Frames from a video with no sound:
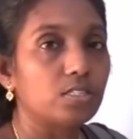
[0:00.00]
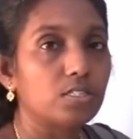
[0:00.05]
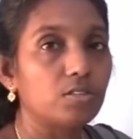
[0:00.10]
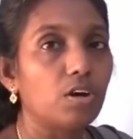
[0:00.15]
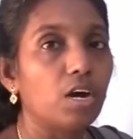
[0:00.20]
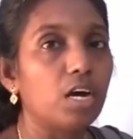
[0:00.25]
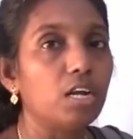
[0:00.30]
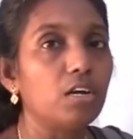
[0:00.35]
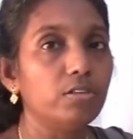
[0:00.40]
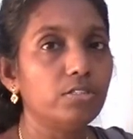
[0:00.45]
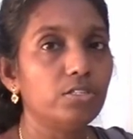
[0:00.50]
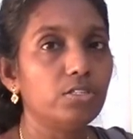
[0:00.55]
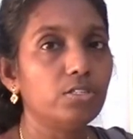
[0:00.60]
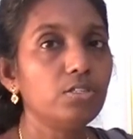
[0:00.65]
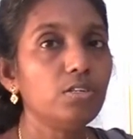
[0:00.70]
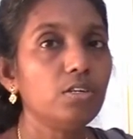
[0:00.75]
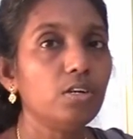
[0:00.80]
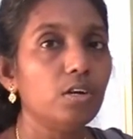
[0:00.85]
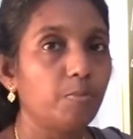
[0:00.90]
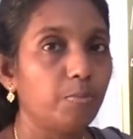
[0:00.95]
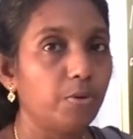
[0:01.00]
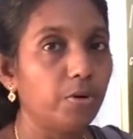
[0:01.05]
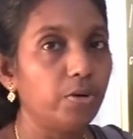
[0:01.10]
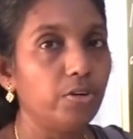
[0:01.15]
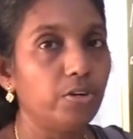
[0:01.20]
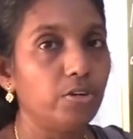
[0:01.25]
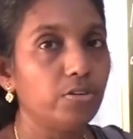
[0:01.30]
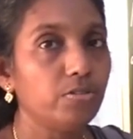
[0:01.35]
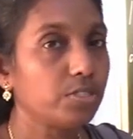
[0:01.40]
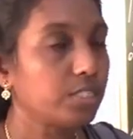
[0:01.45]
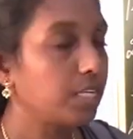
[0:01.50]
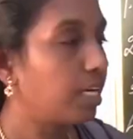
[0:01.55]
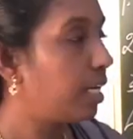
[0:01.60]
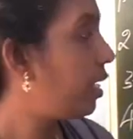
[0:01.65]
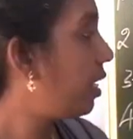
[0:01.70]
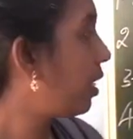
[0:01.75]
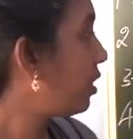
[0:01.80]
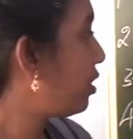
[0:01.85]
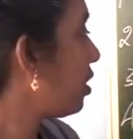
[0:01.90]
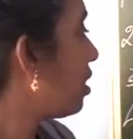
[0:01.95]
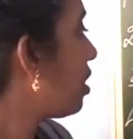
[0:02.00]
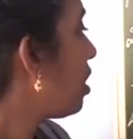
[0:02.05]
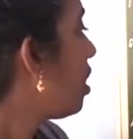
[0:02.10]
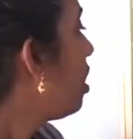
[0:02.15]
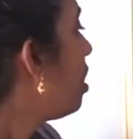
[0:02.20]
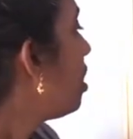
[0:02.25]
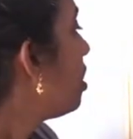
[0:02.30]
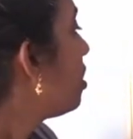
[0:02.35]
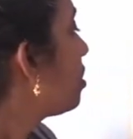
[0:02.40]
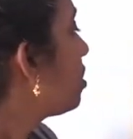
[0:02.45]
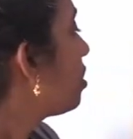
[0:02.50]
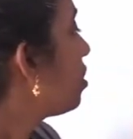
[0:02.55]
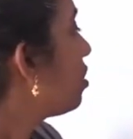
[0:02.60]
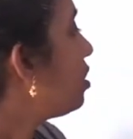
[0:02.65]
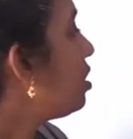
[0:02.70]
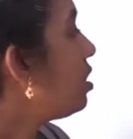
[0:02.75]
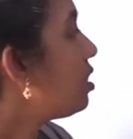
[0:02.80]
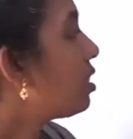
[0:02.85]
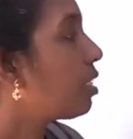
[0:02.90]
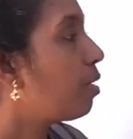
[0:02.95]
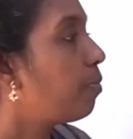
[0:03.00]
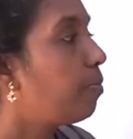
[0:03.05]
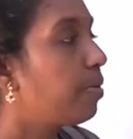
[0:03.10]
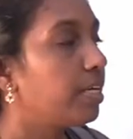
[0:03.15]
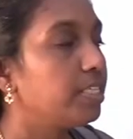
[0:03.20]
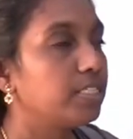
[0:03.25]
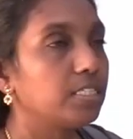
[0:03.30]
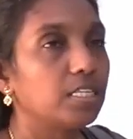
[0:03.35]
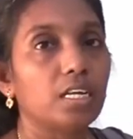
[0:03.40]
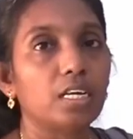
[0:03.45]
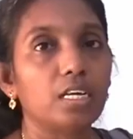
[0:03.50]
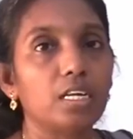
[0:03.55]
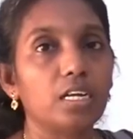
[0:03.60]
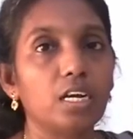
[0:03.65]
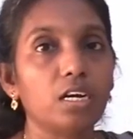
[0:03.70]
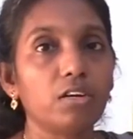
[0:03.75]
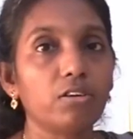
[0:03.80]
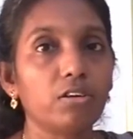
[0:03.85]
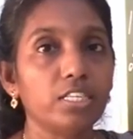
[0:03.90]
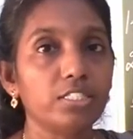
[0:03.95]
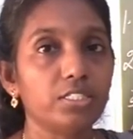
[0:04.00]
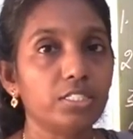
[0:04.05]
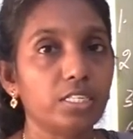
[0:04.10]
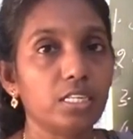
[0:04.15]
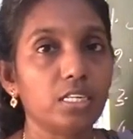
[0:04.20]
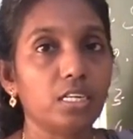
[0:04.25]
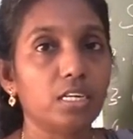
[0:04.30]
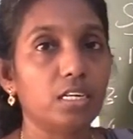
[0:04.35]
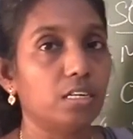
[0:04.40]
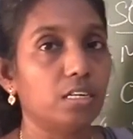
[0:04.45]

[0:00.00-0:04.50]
so allowed to produce induction. So this temperature, inoculation